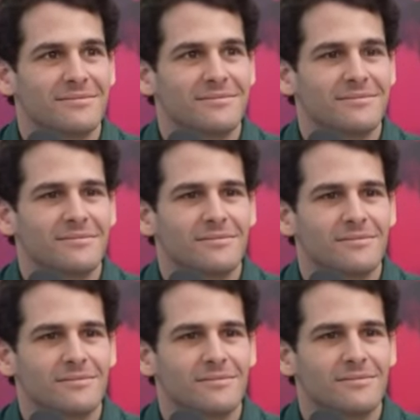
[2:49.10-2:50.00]

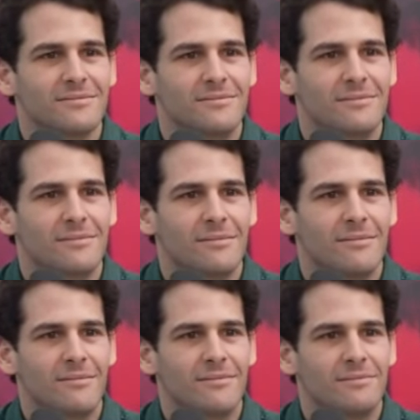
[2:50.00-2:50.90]

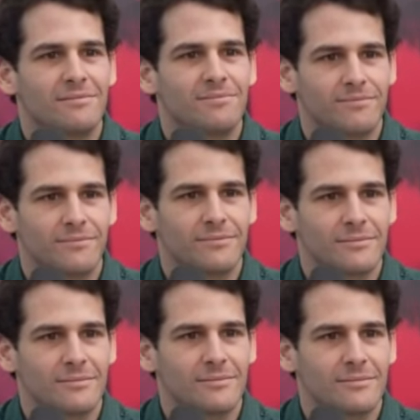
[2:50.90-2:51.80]

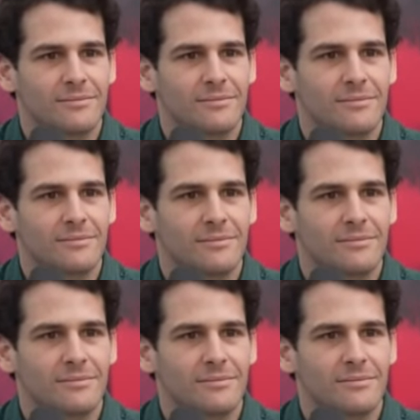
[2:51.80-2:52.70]

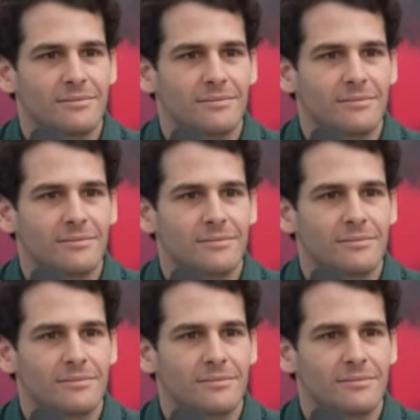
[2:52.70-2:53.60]

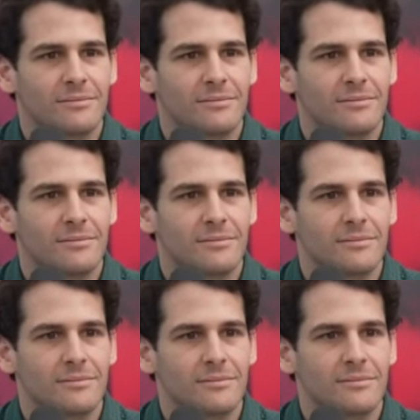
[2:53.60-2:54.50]

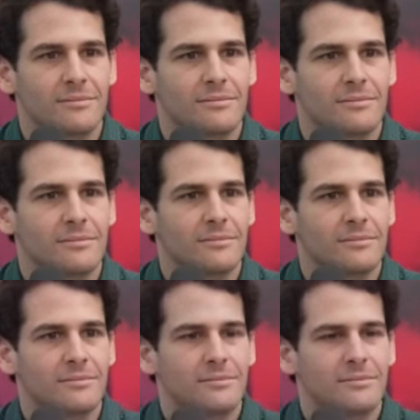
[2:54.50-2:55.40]

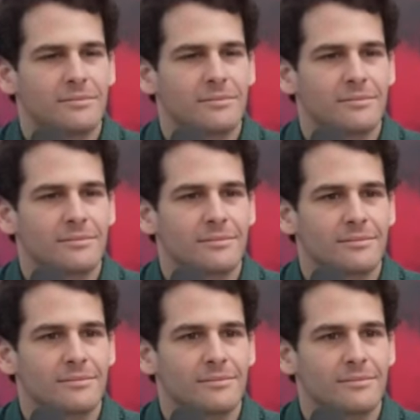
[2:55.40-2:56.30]

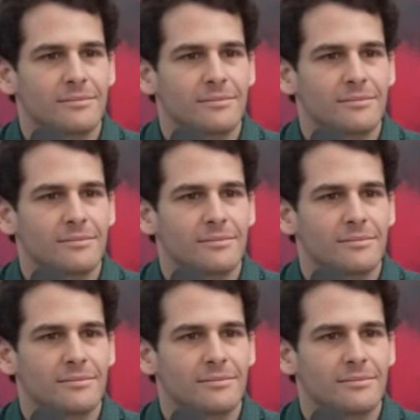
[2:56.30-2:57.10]
(silent)